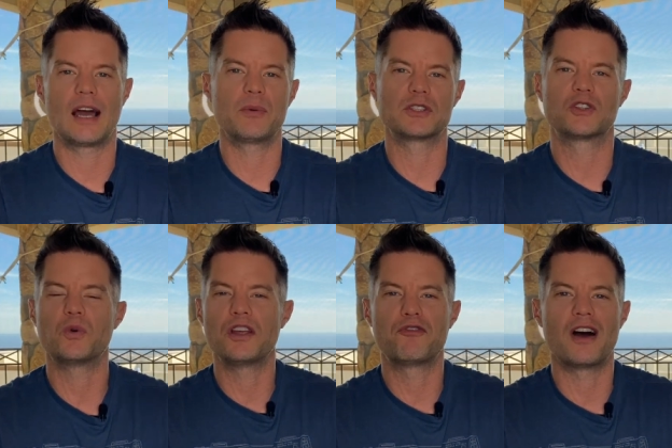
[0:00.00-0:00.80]
I was a
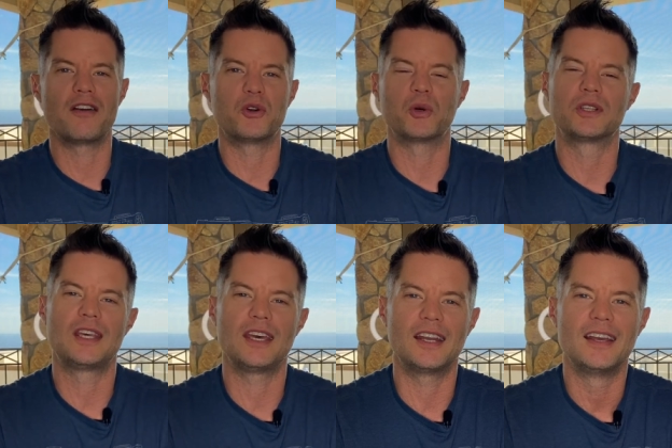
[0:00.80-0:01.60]
25-year-old
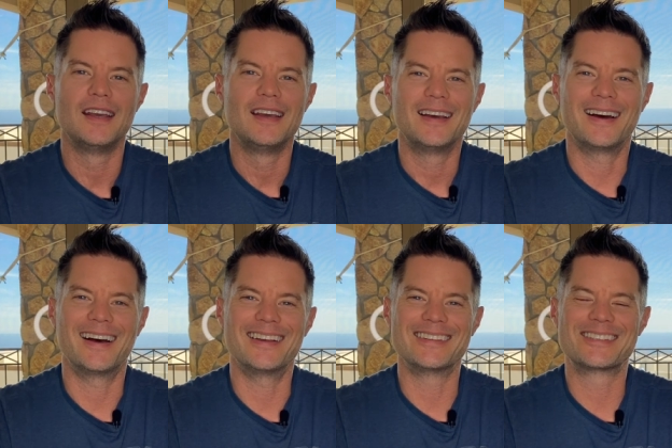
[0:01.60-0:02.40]
kid.
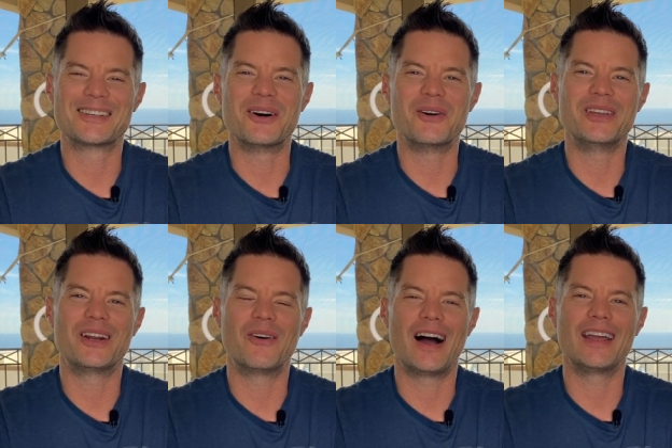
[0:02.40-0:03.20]
So
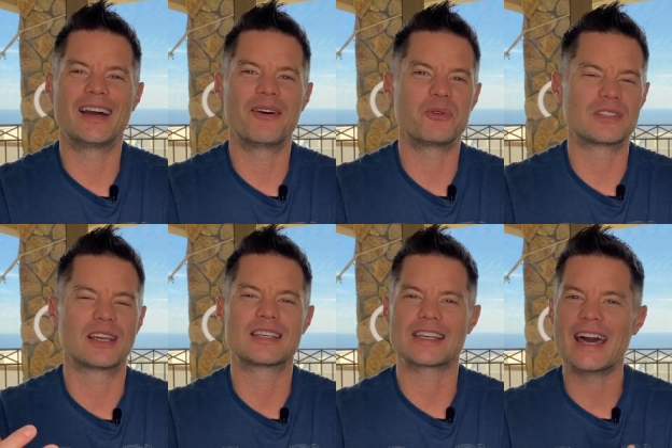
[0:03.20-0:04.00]
I was
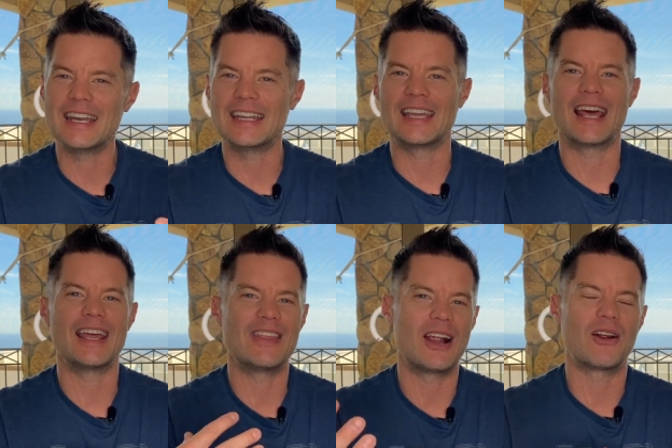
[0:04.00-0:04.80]
excited to get
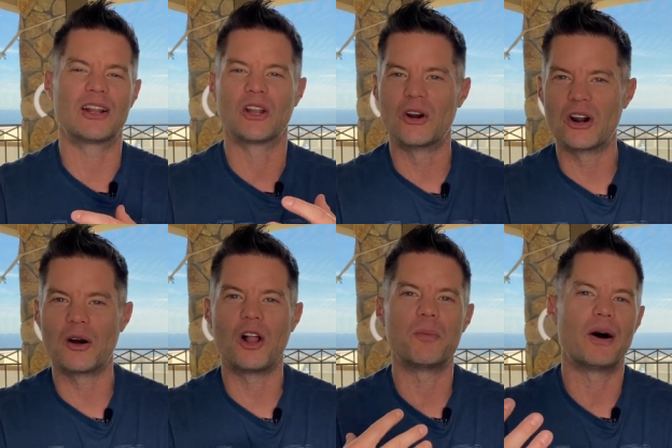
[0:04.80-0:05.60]
in there and learn
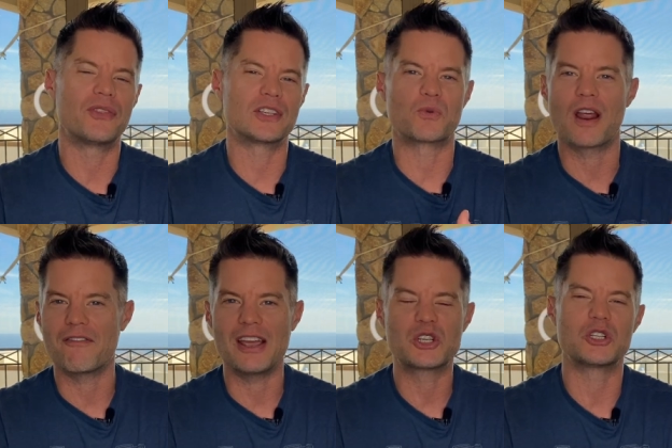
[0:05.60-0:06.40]
all about this
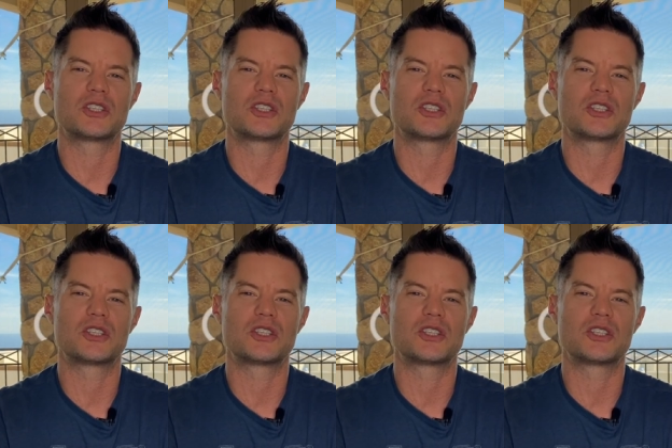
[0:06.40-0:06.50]
renovation